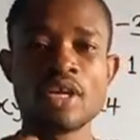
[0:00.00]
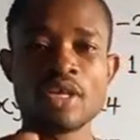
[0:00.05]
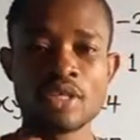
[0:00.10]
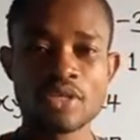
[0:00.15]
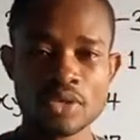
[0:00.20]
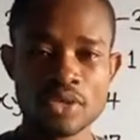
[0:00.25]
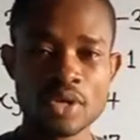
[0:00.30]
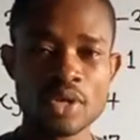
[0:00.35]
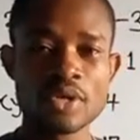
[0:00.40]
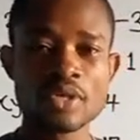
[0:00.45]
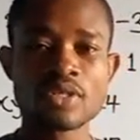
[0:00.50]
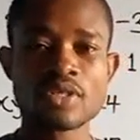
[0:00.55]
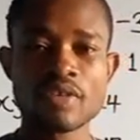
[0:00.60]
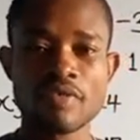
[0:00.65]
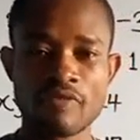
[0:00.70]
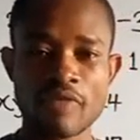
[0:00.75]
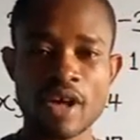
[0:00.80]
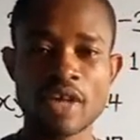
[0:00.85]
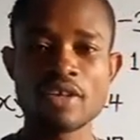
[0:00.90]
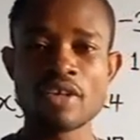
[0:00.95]
Use the
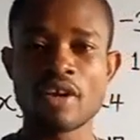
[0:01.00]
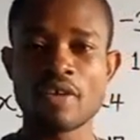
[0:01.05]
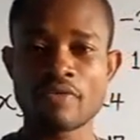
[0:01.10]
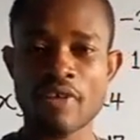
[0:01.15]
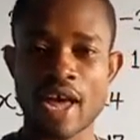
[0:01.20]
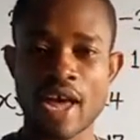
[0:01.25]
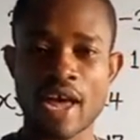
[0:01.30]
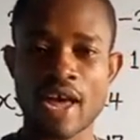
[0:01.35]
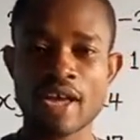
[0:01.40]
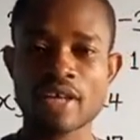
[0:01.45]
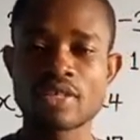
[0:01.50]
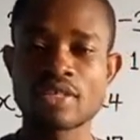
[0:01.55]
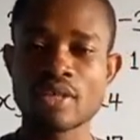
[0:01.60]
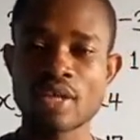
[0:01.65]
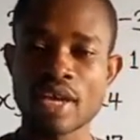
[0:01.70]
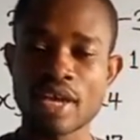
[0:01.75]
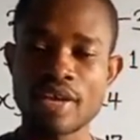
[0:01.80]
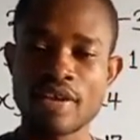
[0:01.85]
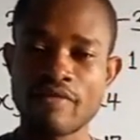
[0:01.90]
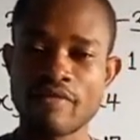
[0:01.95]
value of x to
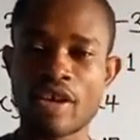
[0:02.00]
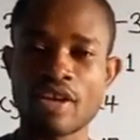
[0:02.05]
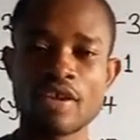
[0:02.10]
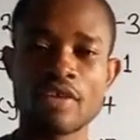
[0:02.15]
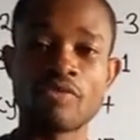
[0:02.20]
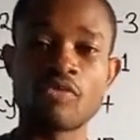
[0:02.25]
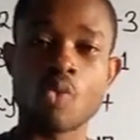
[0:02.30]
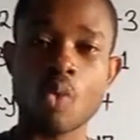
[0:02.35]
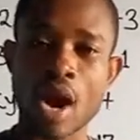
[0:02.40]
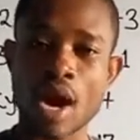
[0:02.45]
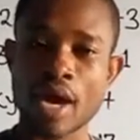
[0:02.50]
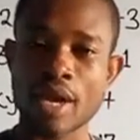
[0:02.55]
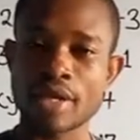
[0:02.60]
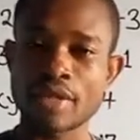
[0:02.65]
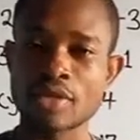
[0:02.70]
get the value of y.